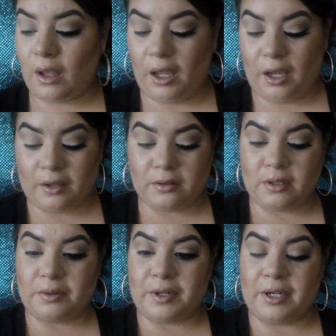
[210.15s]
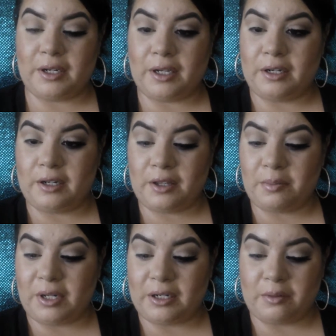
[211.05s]
Okay, then we're gonna get another
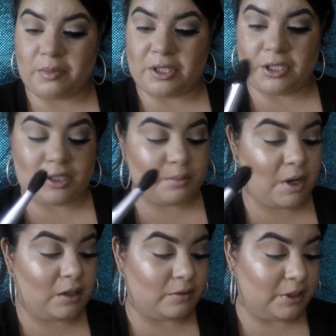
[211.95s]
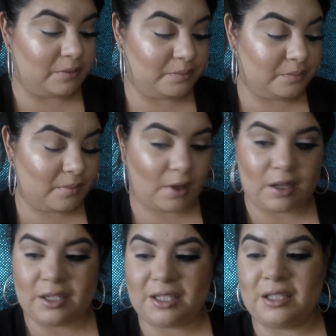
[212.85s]
blending brush, a smaller one.
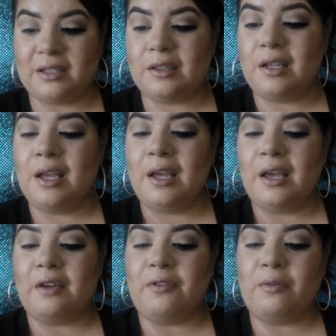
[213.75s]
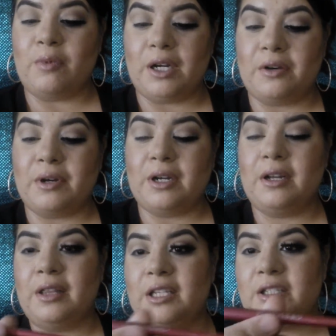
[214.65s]
And this is, if you're
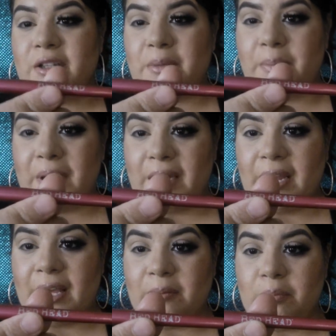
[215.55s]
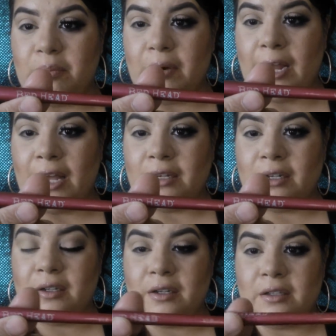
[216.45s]
wondering, these are the Bedhead
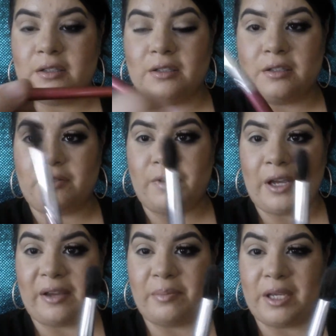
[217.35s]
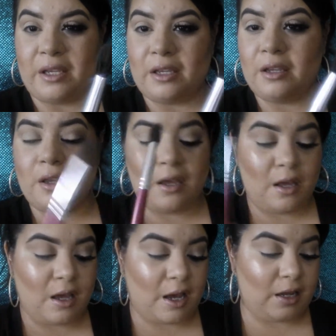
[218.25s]
brand. This is the VIP.
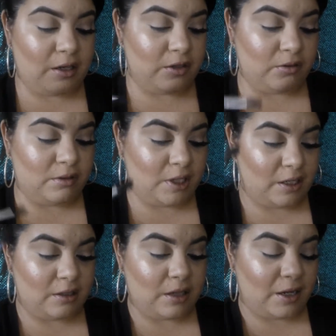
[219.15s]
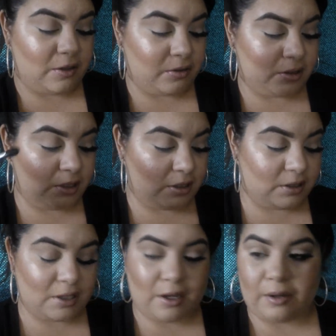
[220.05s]
I use
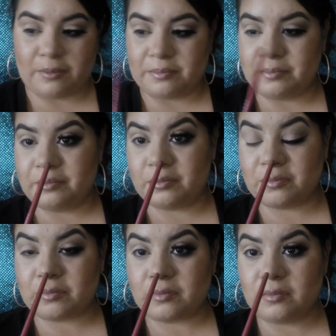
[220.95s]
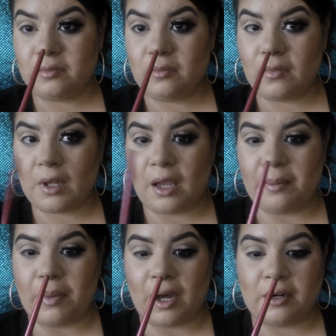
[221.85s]
these. I
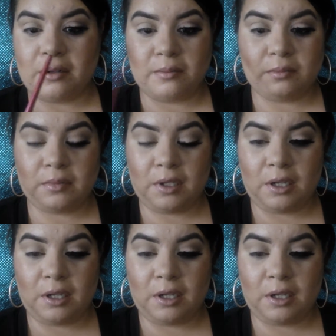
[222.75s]
bought them,